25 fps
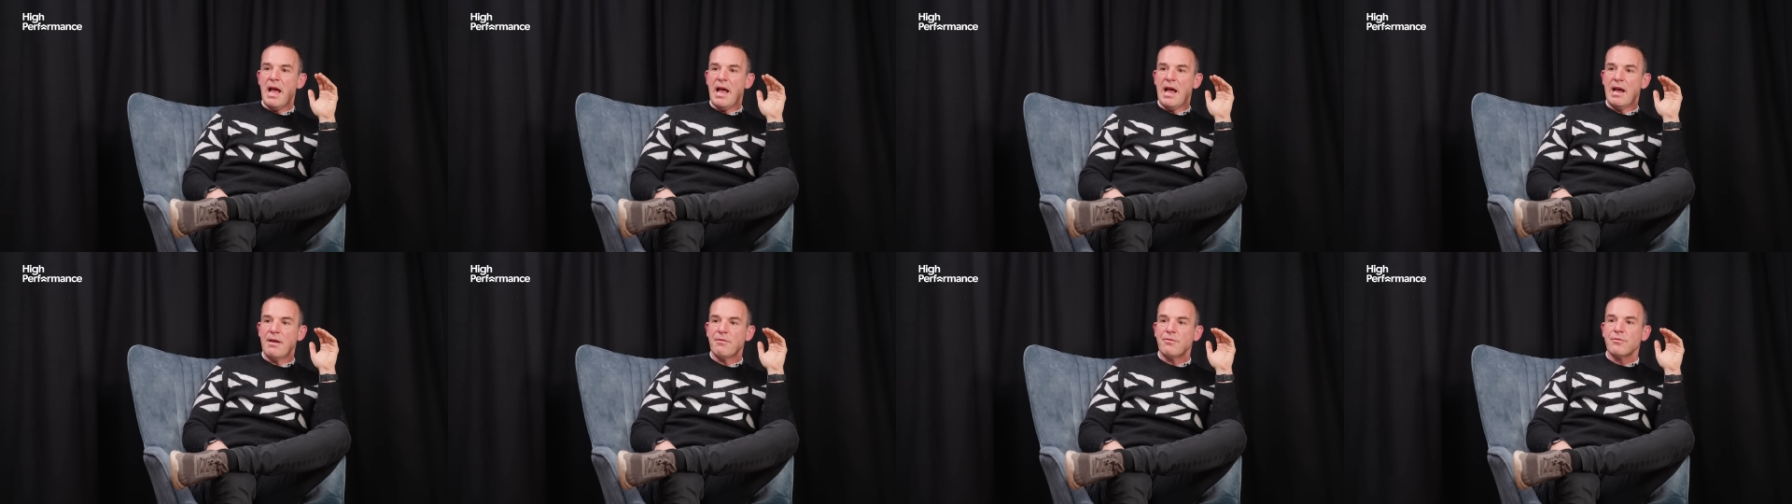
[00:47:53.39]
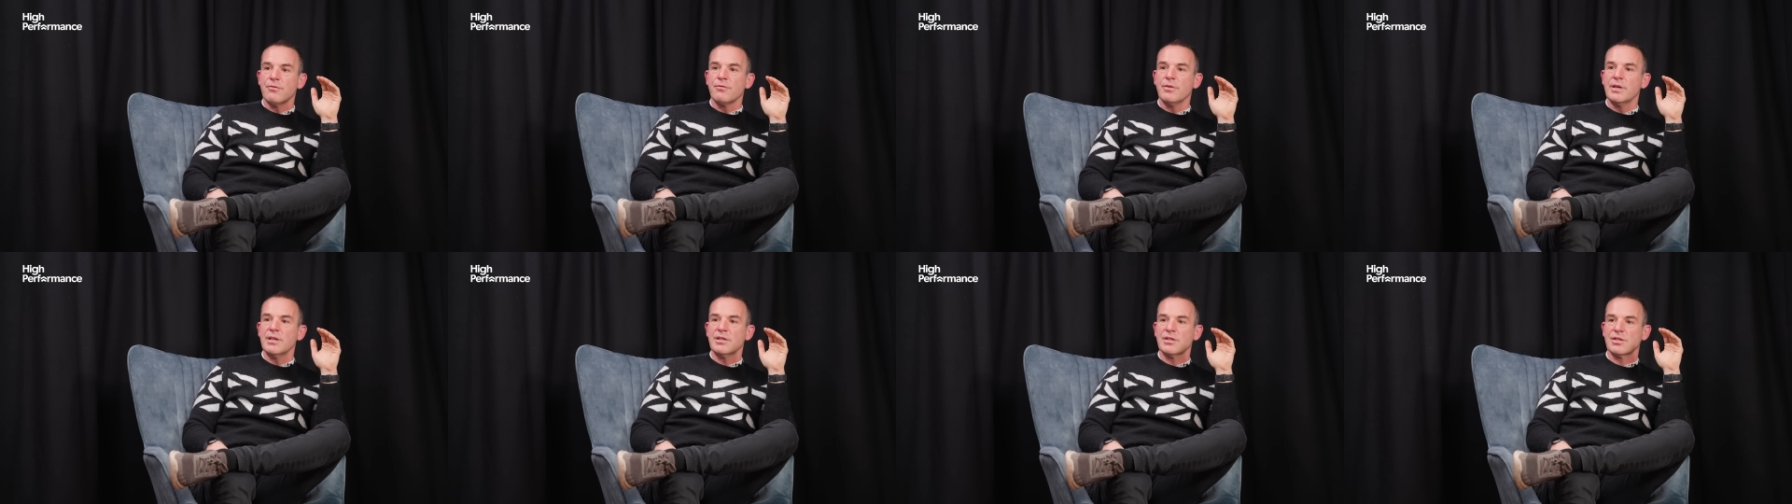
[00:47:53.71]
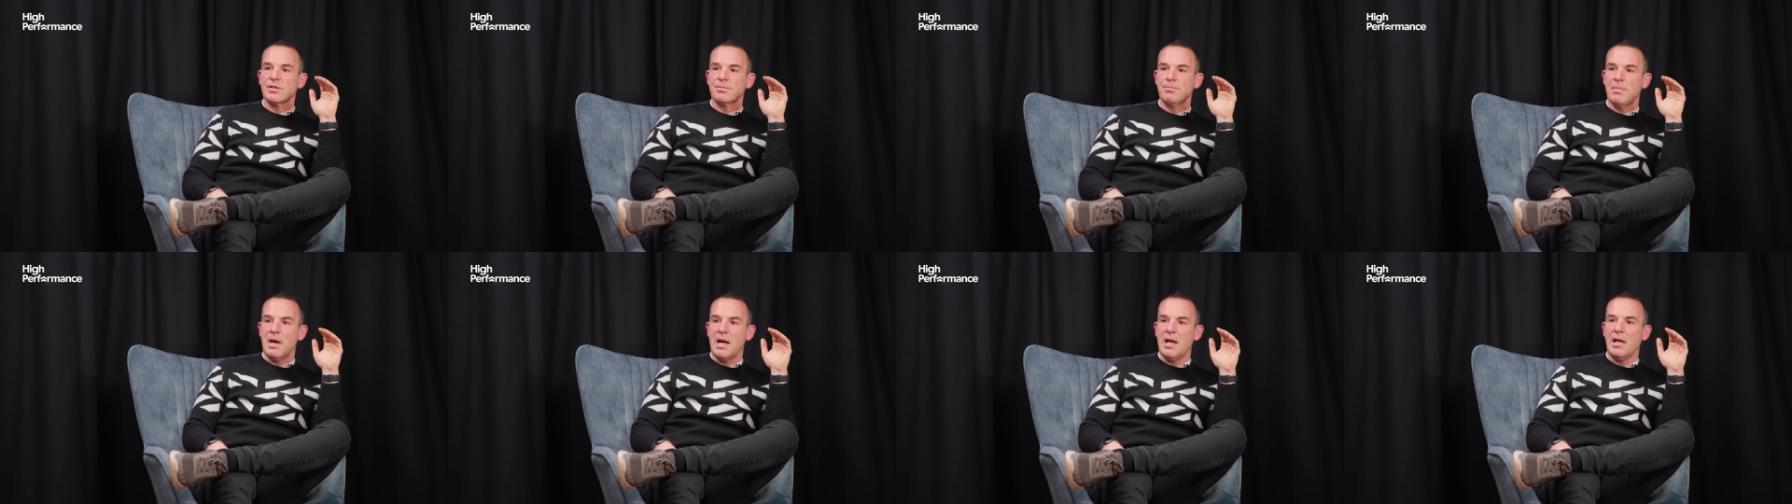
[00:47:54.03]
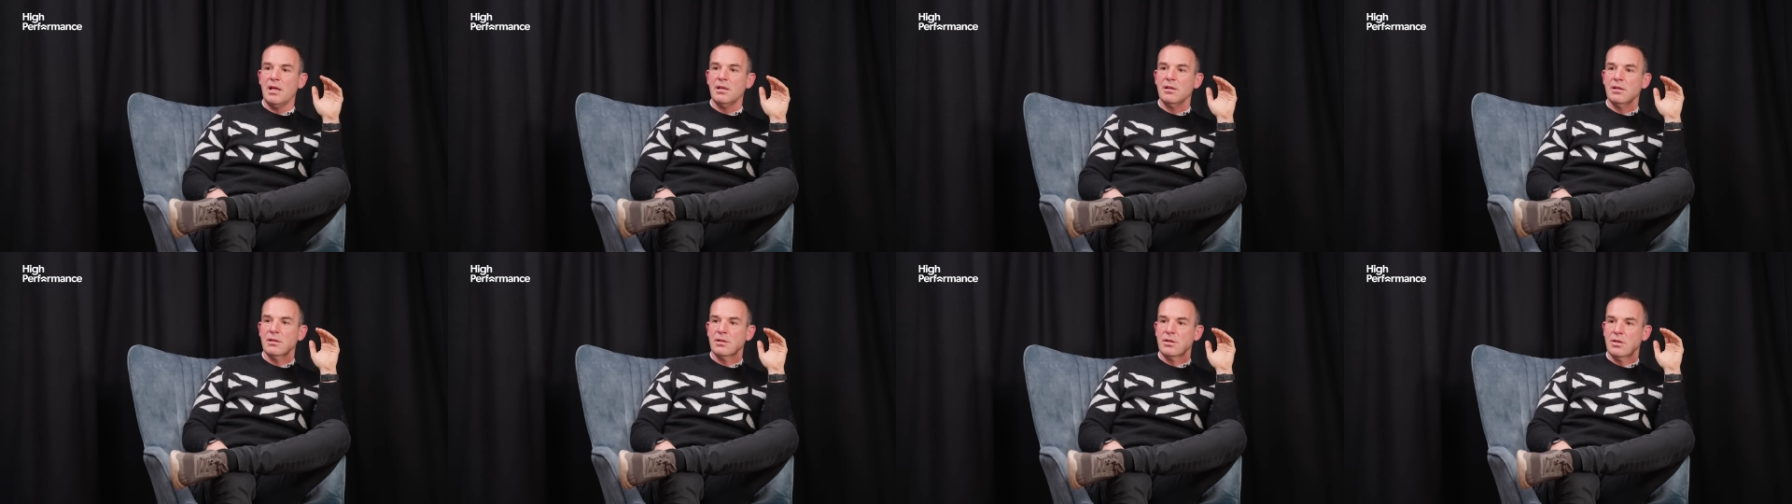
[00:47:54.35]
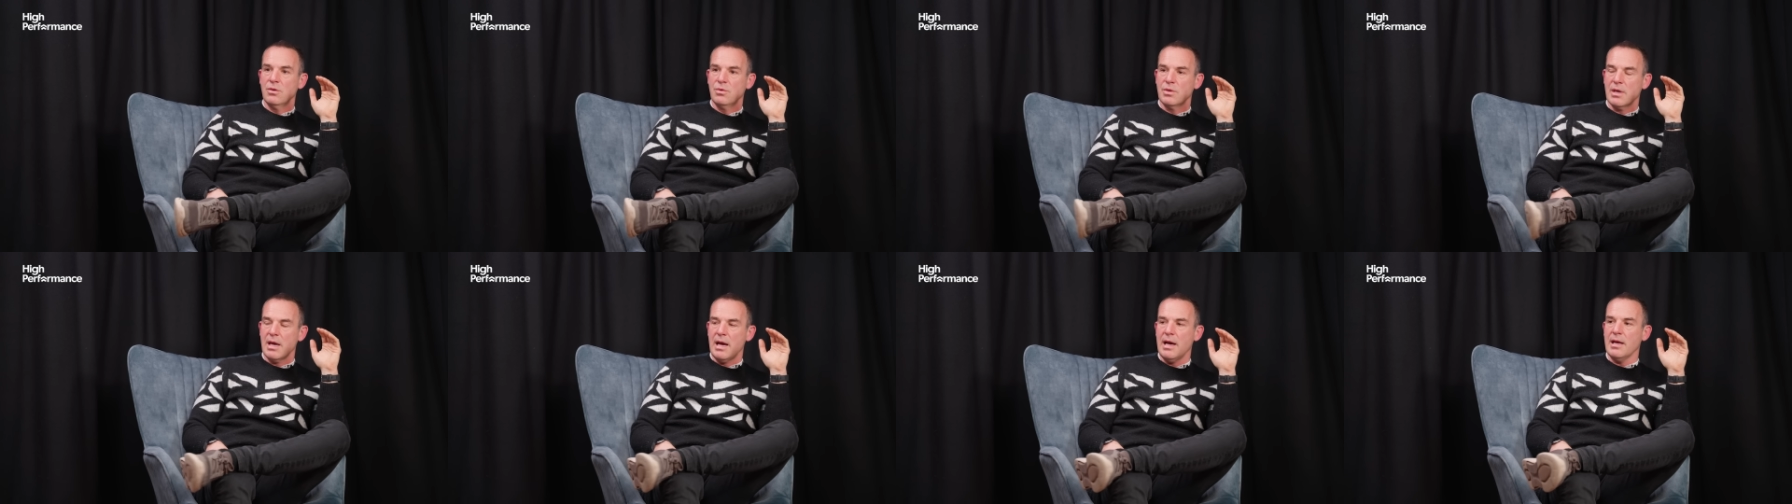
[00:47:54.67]
every smile
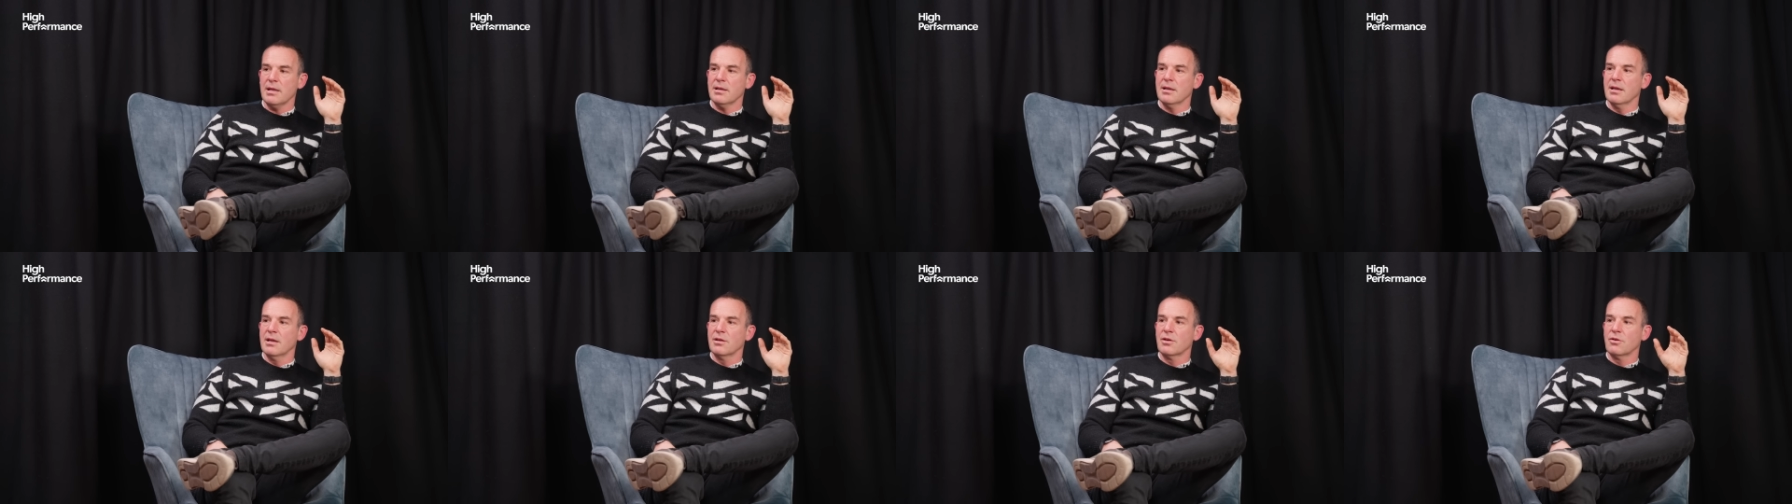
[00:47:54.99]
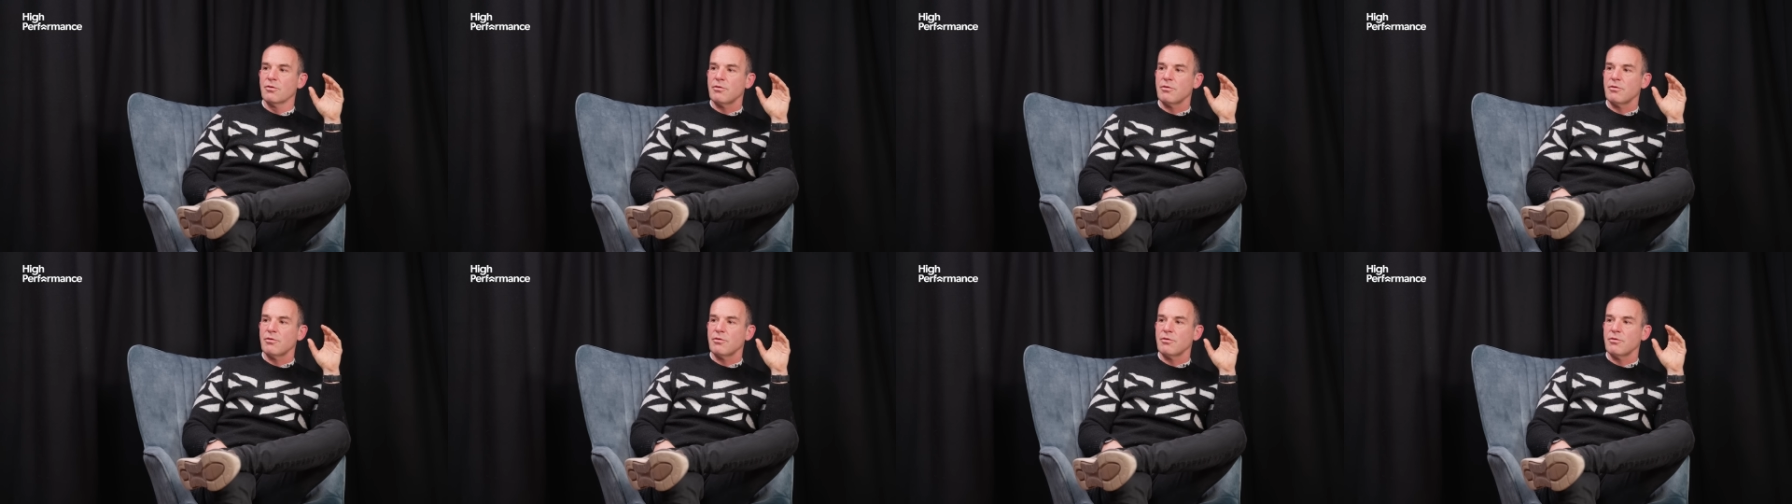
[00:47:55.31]
you can.